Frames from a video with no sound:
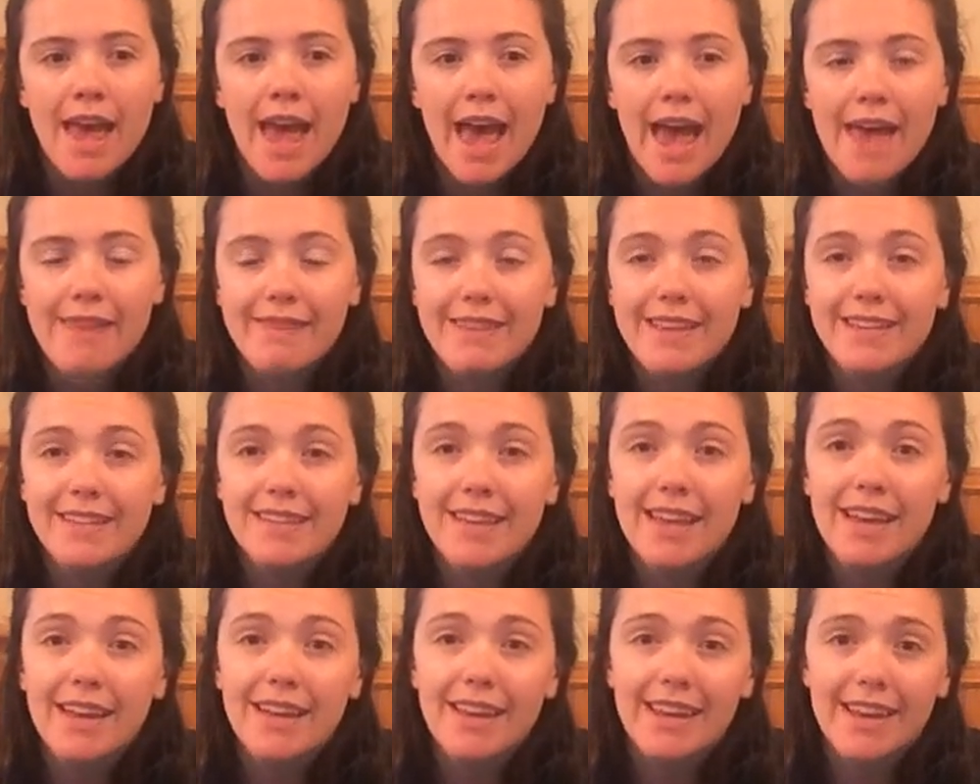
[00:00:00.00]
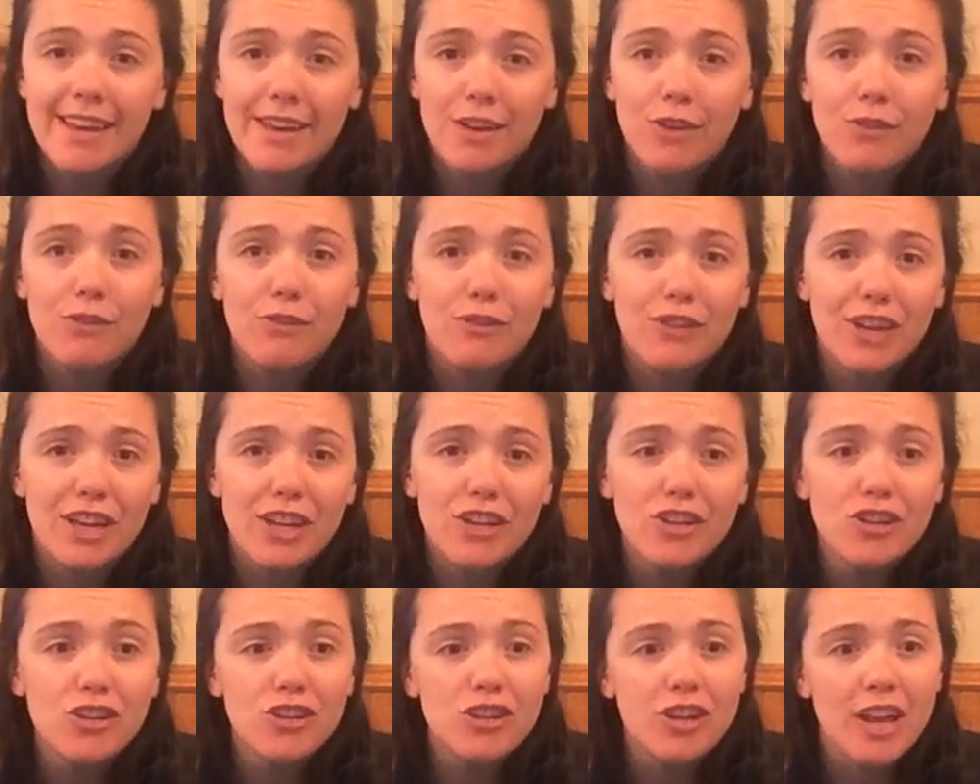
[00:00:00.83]
And this can kill
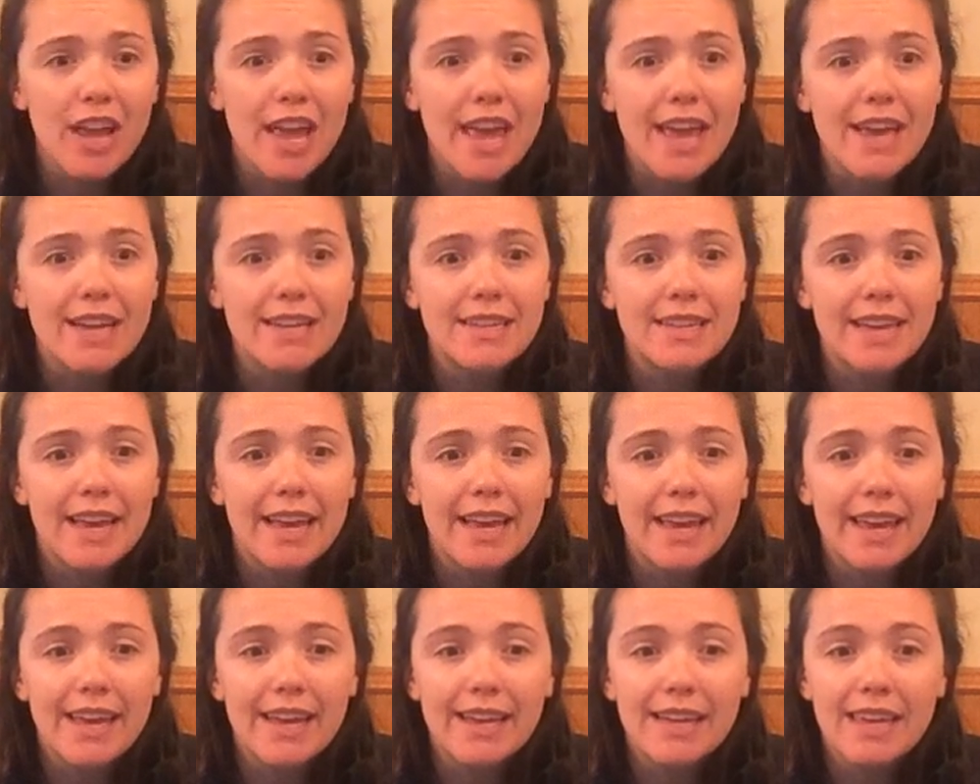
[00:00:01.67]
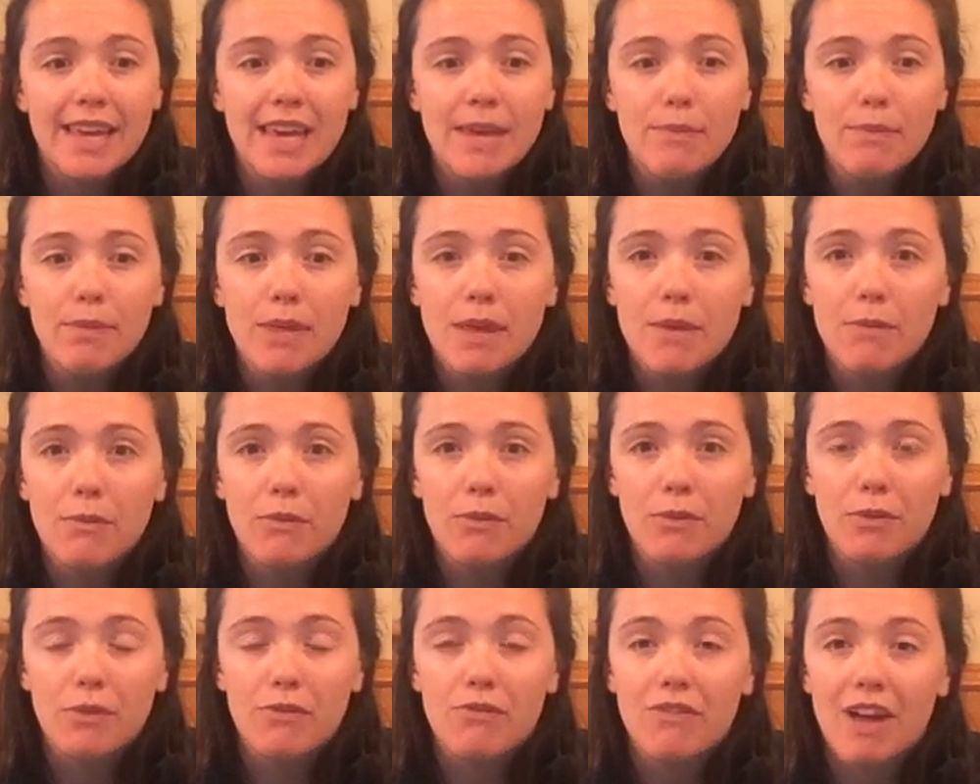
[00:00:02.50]
fish and it can keep them
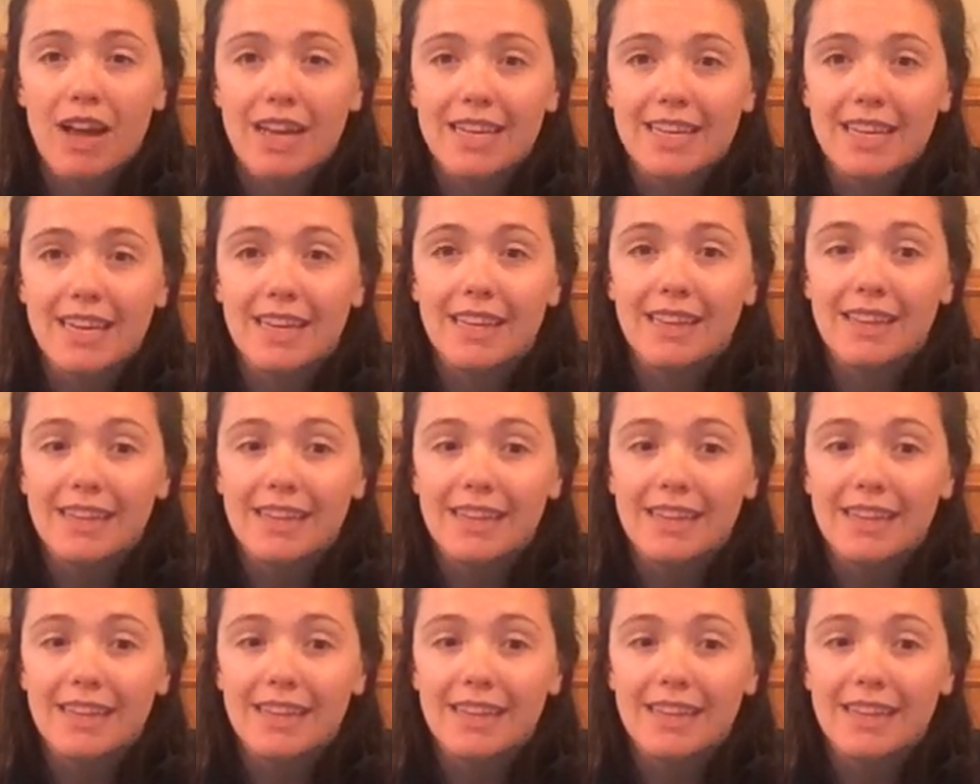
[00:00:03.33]
from finding